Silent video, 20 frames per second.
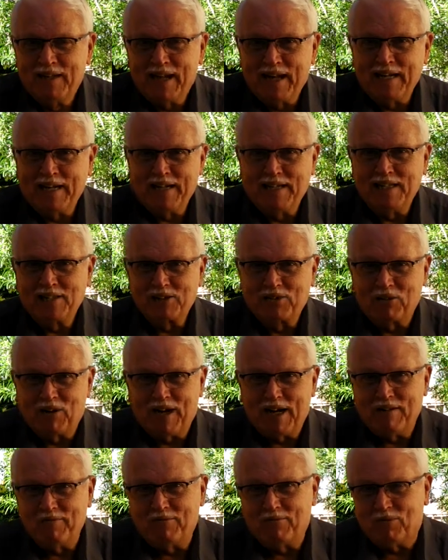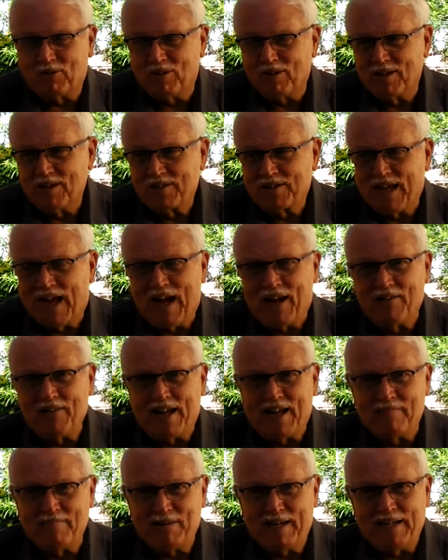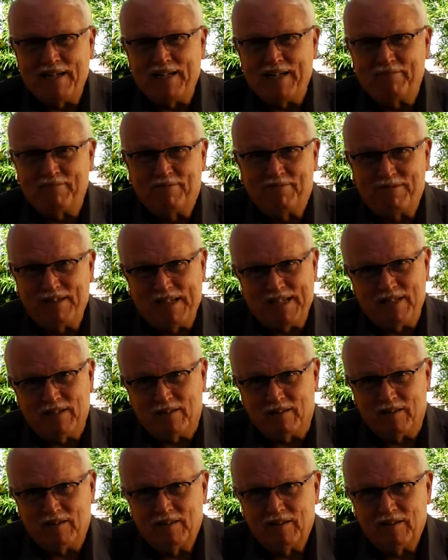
And he described for us how that made him feel.